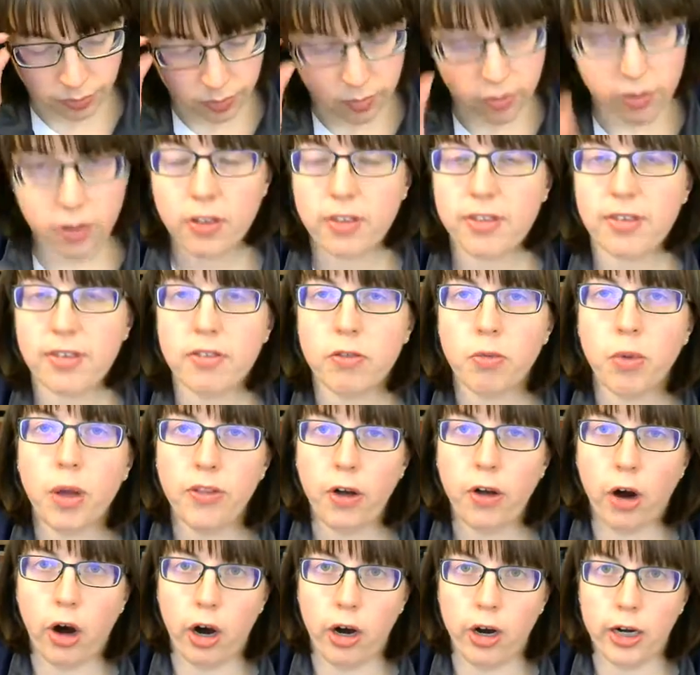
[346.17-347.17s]
So this is what
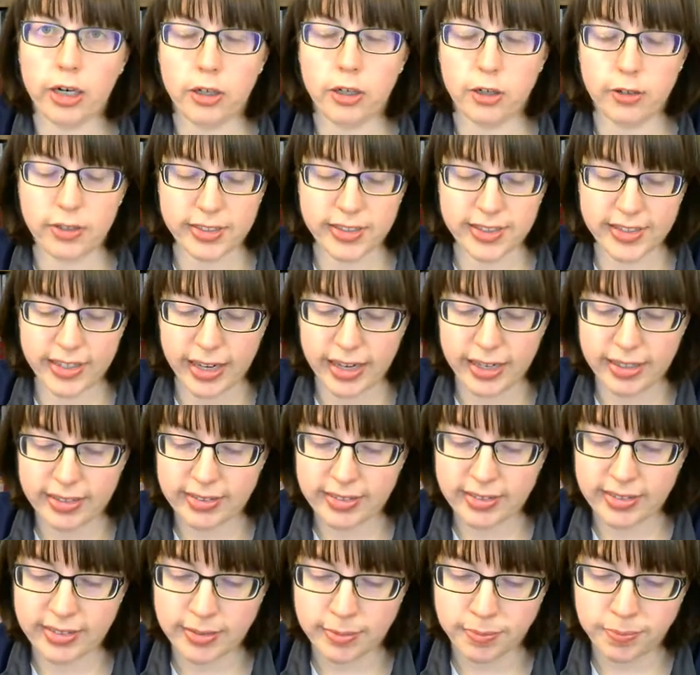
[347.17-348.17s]
the article
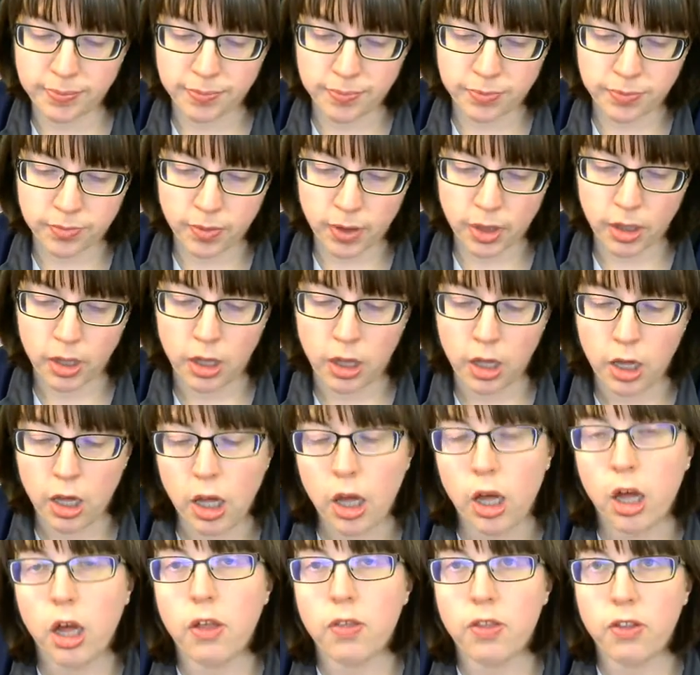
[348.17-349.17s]
says.
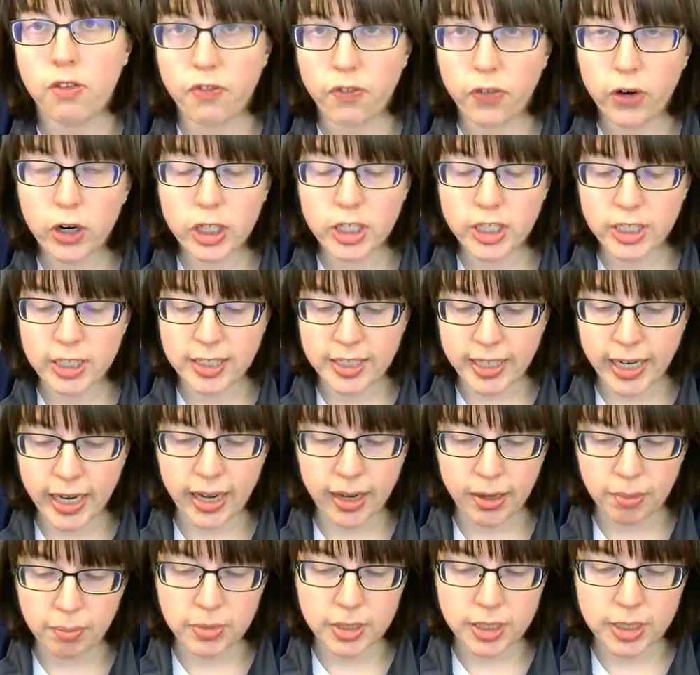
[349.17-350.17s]
The first
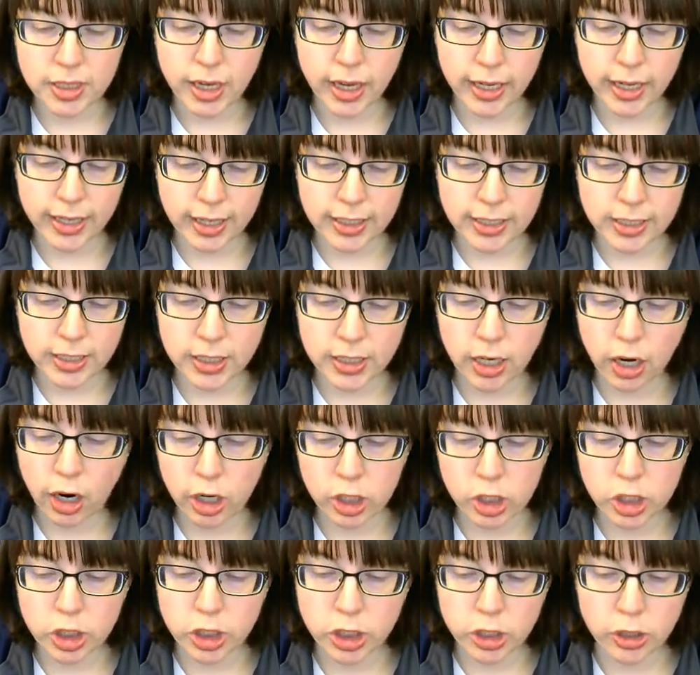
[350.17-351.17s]
attempt against the
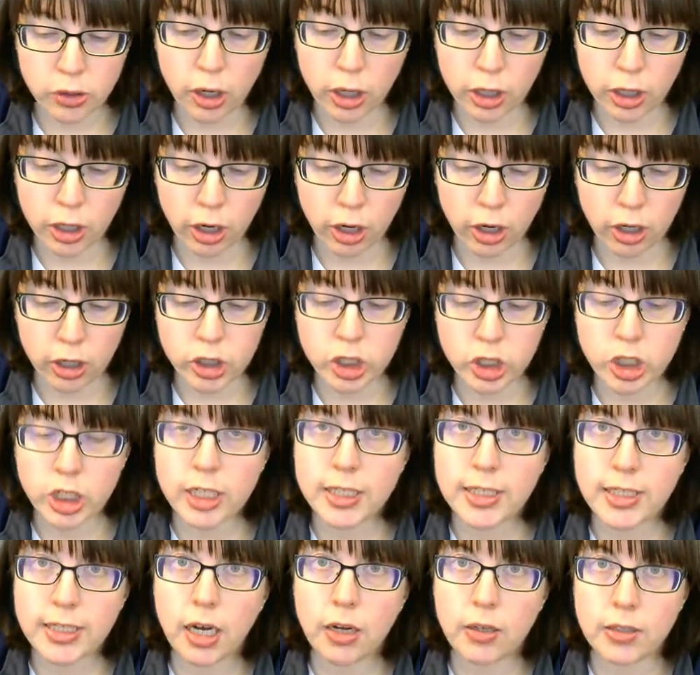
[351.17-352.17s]
Archduke occurred
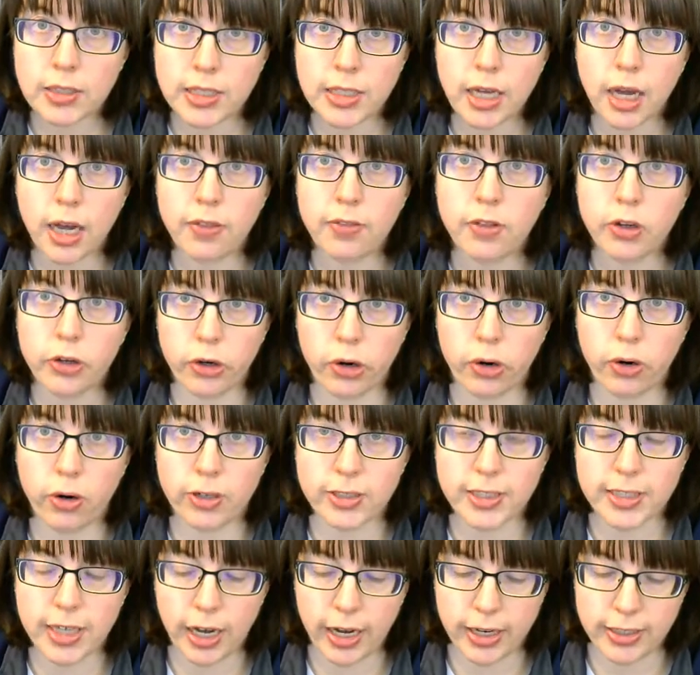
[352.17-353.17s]
just outside the
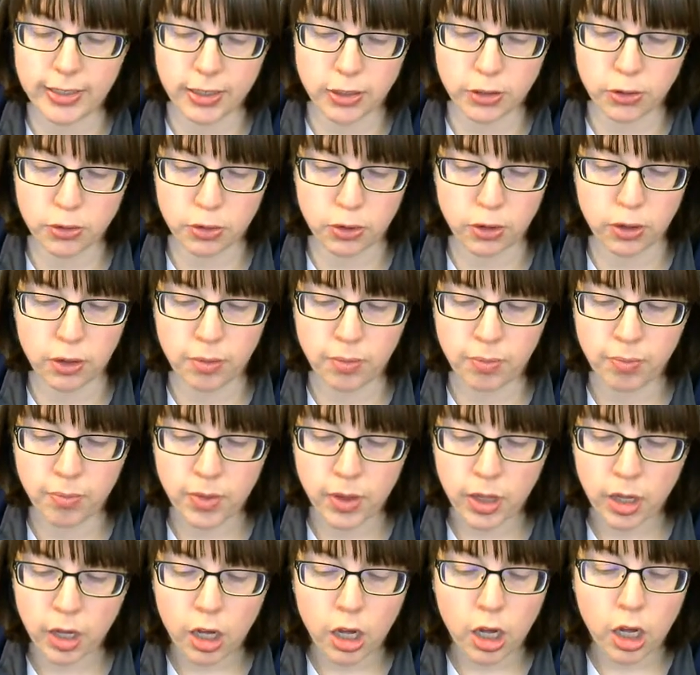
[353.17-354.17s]
girls' high school.
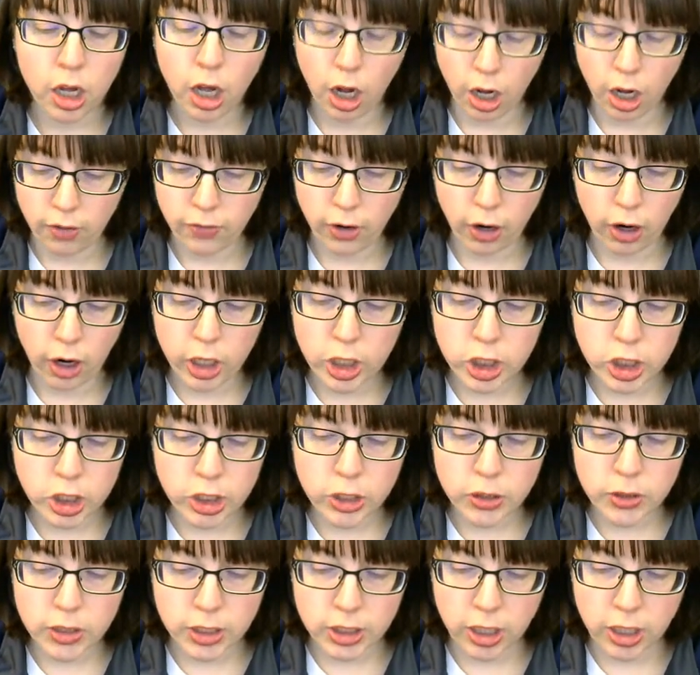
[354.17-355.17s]
The
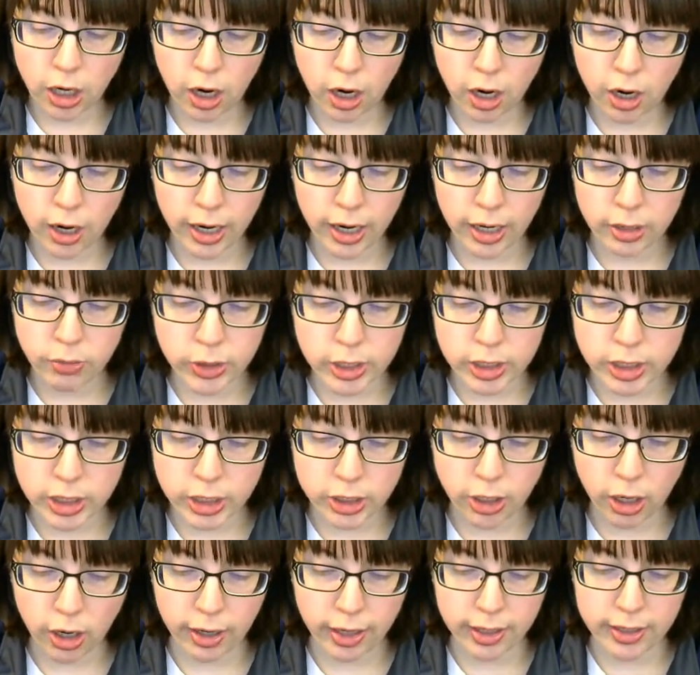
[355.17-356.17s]
Archduke's car had
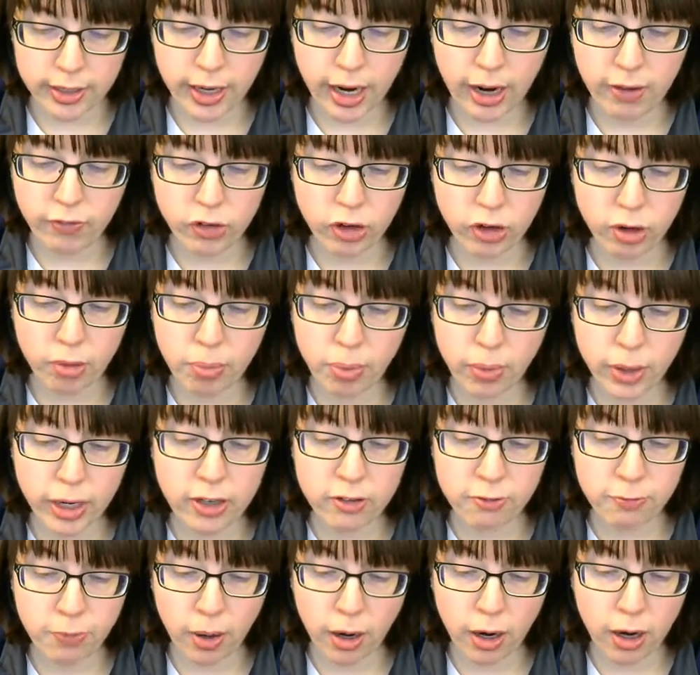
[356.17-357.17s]
restarted after a
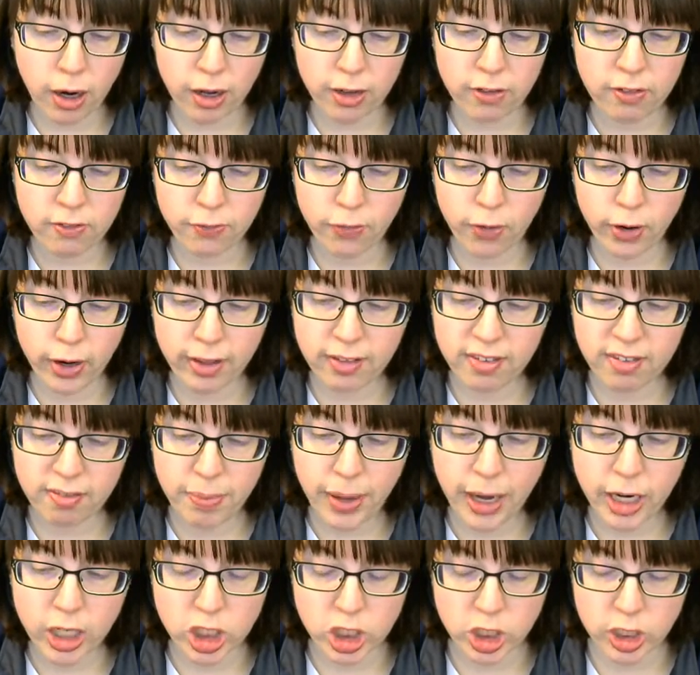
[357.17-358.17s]
brief pause for an
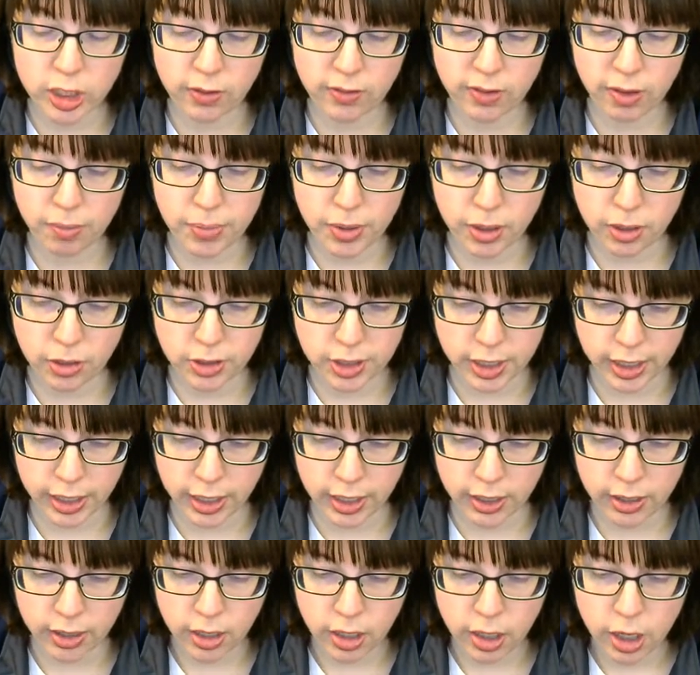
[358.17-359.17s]
inspection of the
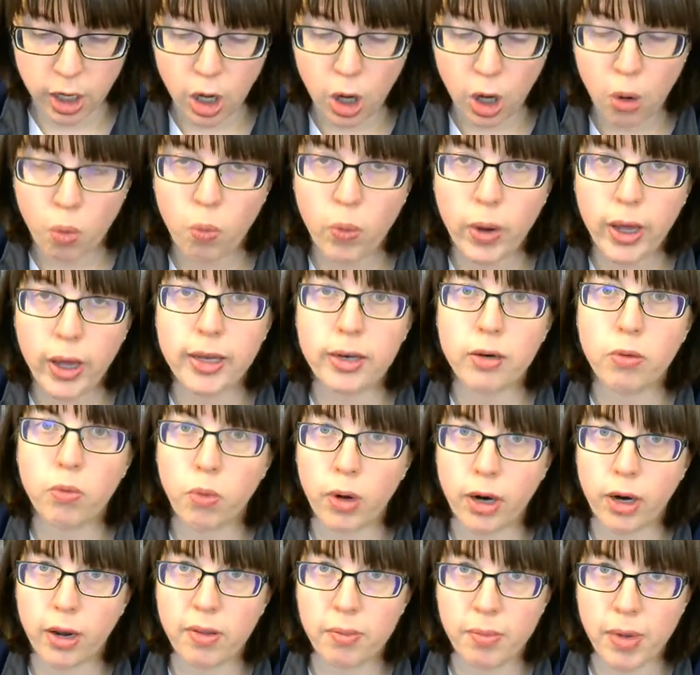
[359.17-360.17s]
building when
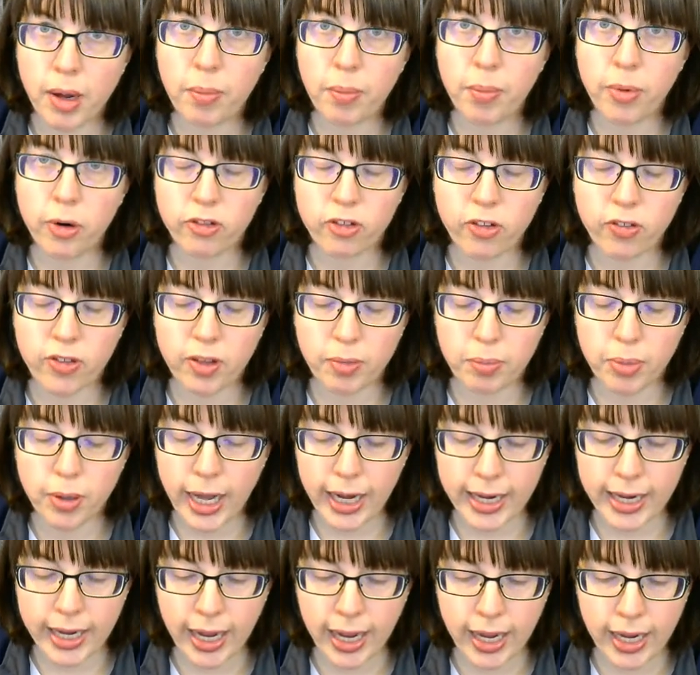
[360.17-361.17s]
one of the members of the
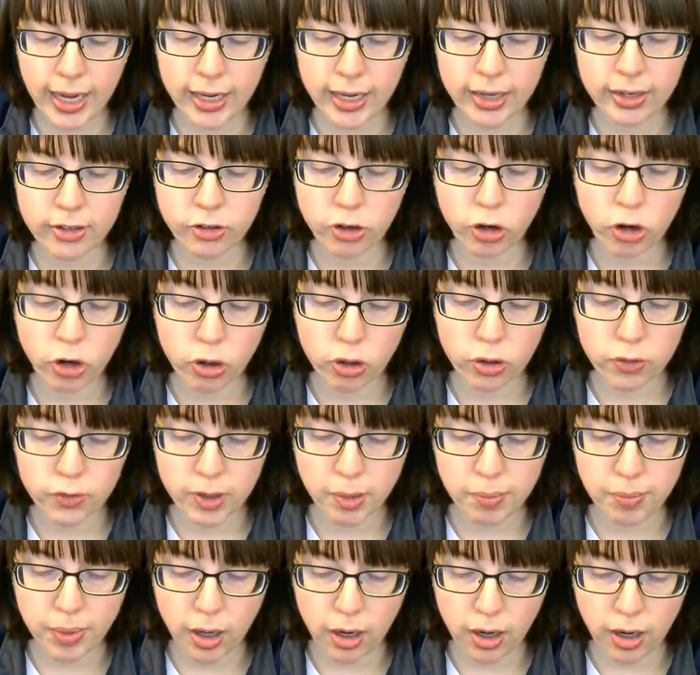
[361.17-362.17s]
Black Hand hurled
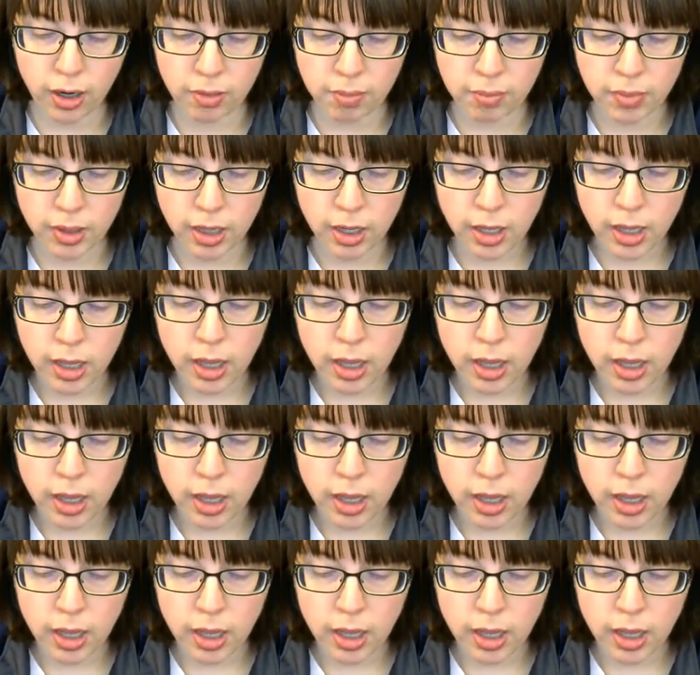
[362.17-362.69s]
the bomb.